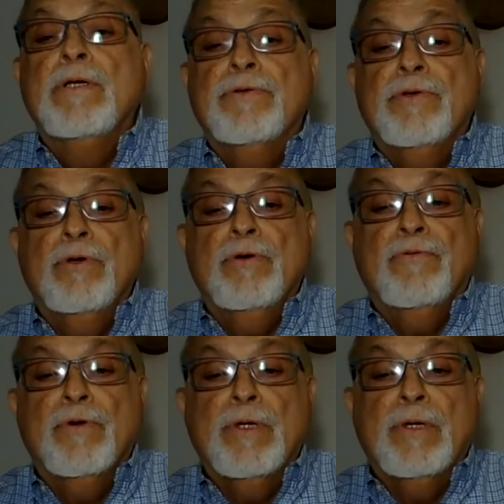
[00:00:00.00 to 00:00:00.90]
So
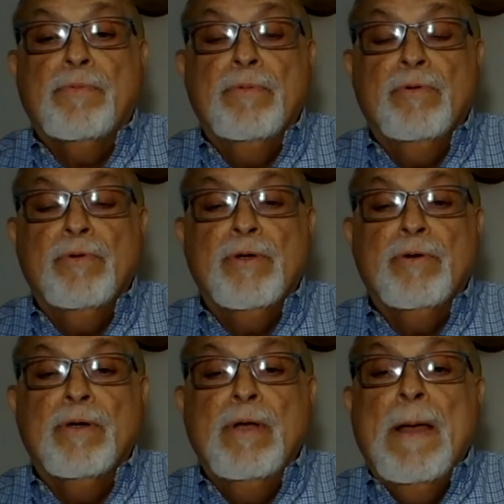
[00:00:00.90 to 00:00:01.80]
if we
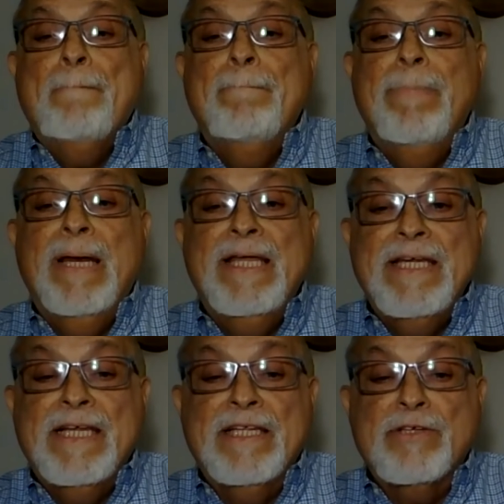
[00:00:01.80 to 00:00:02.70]
were
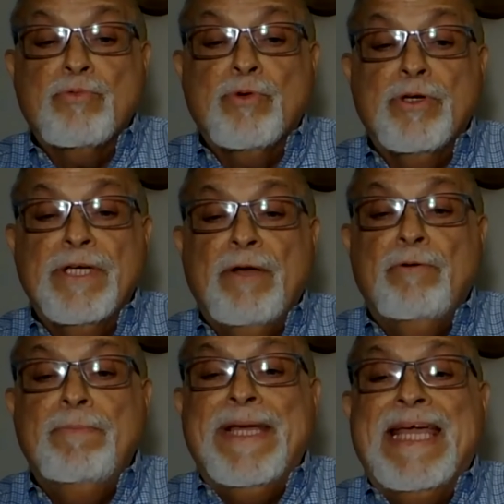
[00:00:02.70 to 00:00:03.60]
blending this word, it
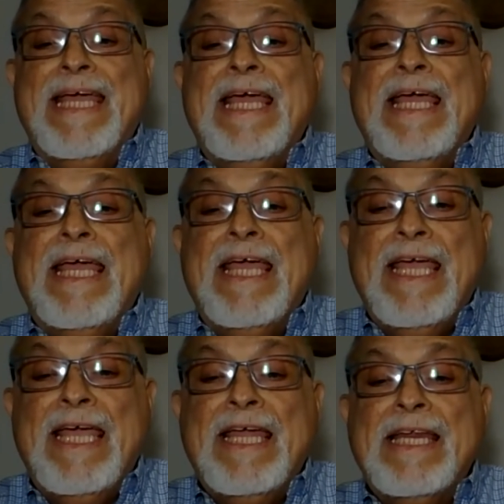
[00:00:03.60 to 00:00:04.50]
would be
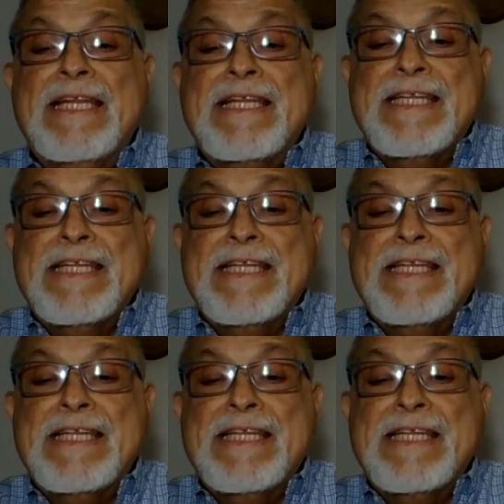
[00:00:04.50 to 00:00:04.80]
it.